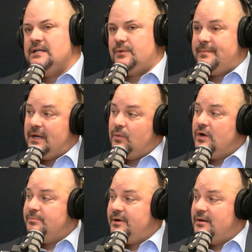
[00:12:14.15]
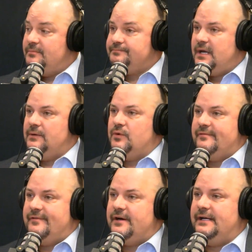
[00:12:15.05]
So we make one pump, and where
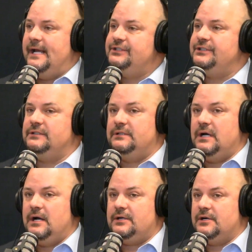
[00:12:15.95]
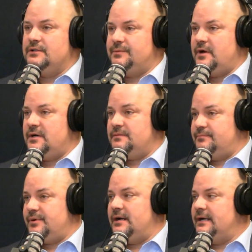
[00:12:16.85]
the variation occurs with our
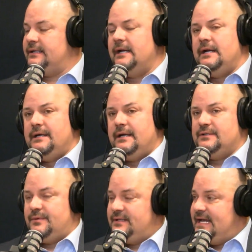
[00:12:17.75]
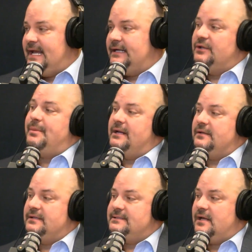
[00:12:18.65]
product is with the tank and the
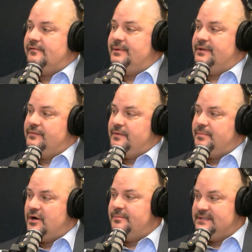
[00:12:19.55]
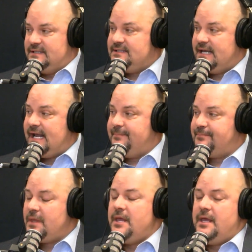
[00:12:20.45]
panel itself, but the pump is the same.
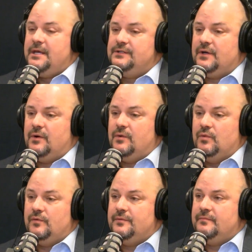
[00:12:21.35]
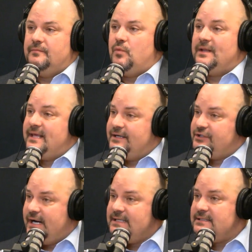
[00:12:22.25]
So what that
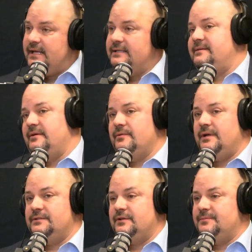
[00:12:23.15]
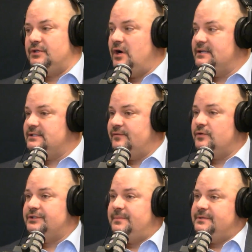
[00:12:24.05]
translates to in terms of cost of
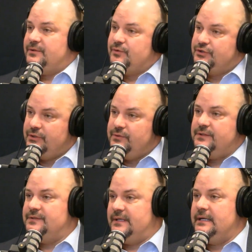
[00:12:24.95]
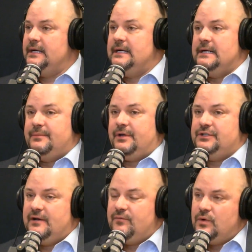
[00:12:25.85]
ownership is it reduces it
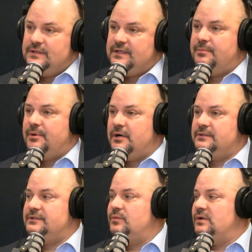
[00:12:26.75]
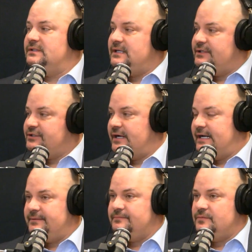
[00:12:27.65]
because you have one set of parts, one set of
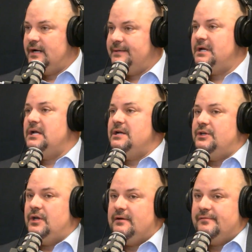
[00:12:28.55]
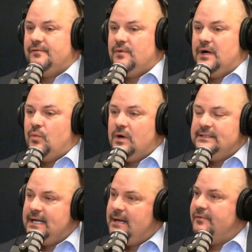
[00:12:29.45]
training, right? You have
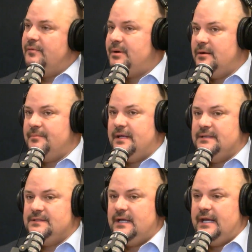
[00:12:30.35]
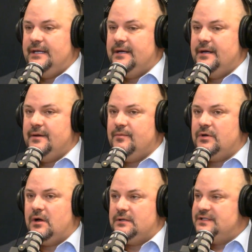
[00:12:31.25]
one type of a pump that is we'll
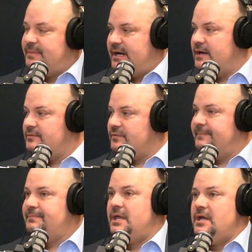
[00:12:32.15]
call it a spare, right?